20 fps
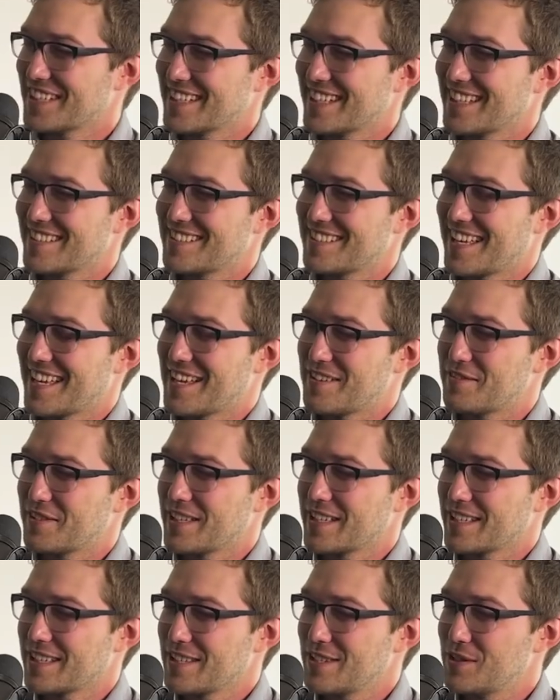get to have
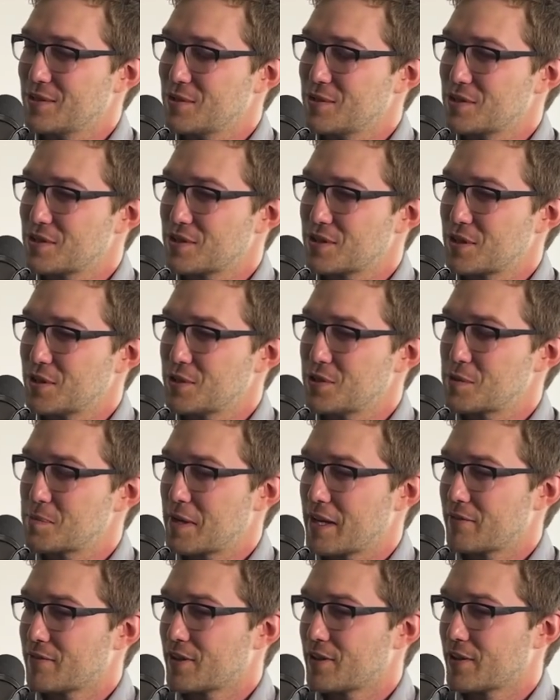like a huge
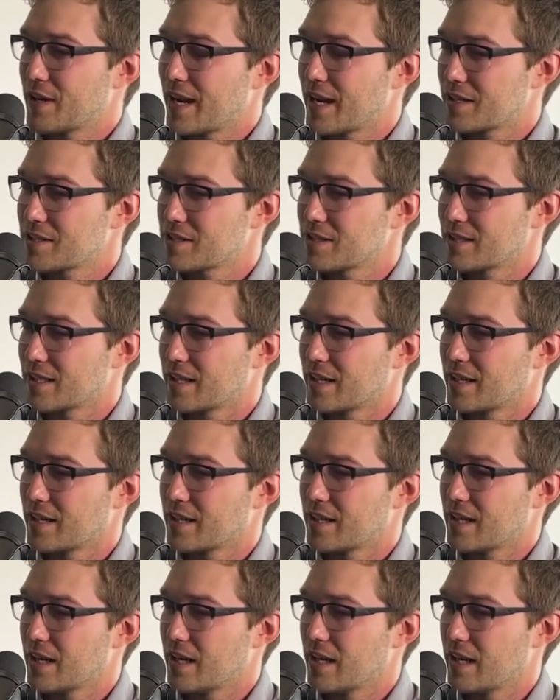amount of interaction
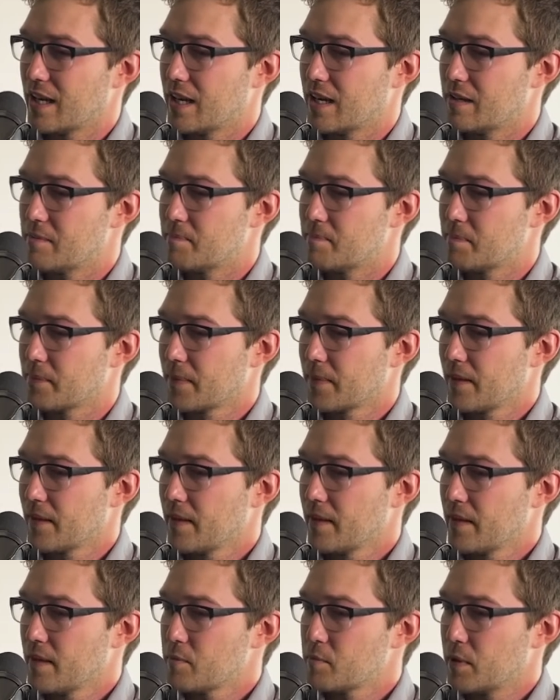there.
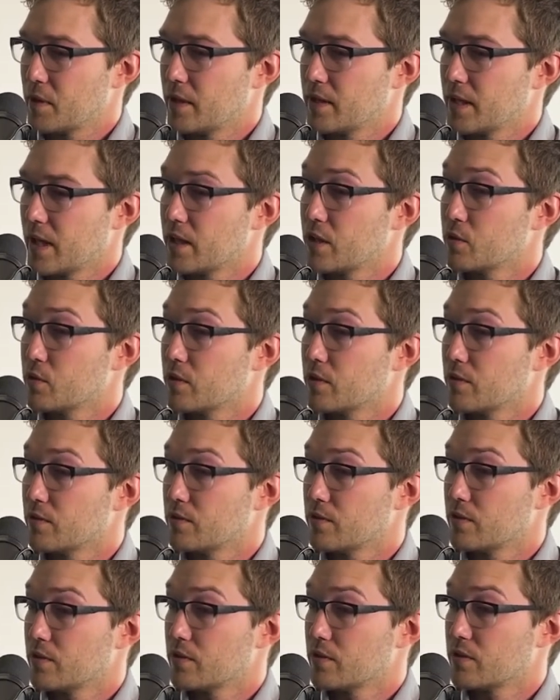But yeah, you were
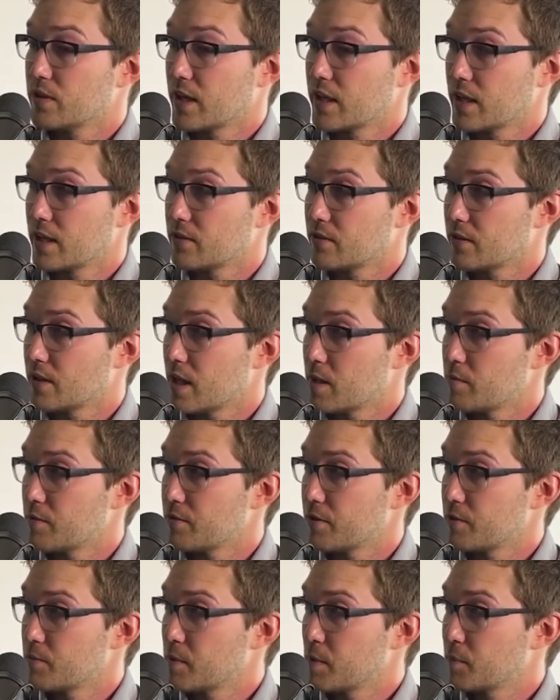in Seg N's lab,
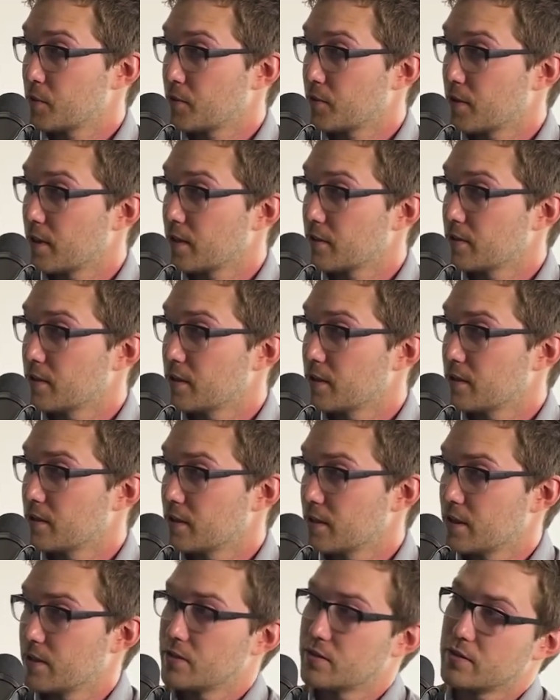if I remember correctly. And
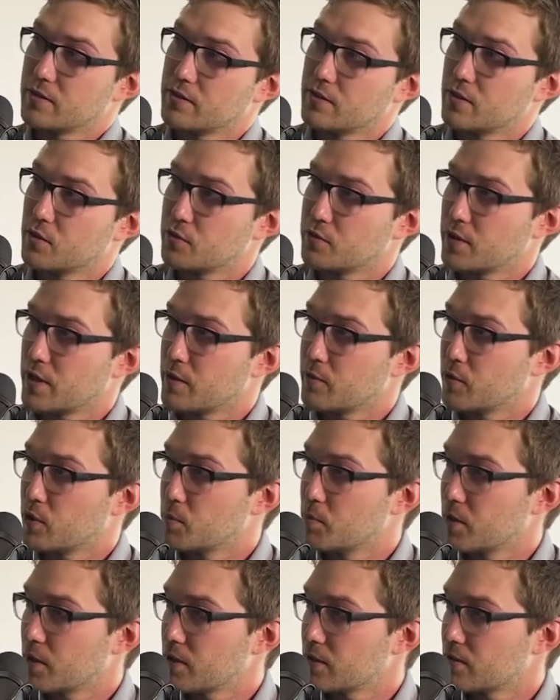then I was over at
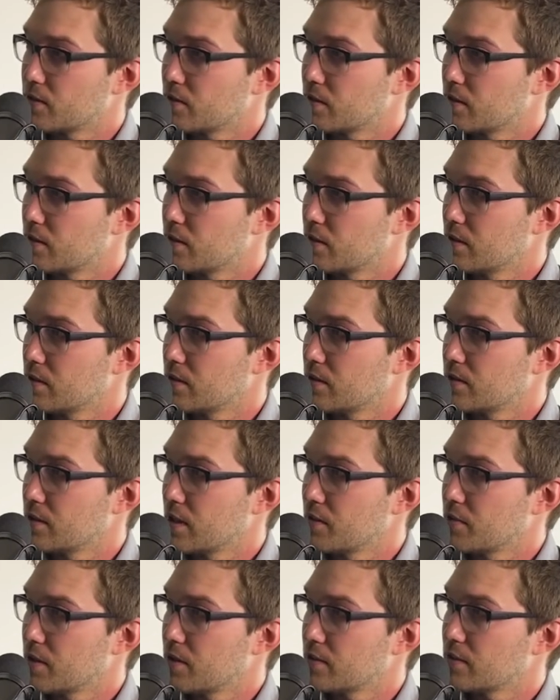Robarts and
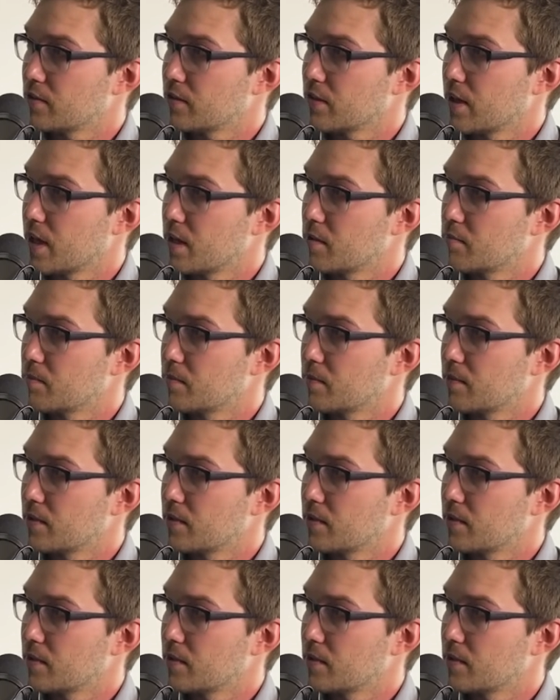Dave Hess's lab.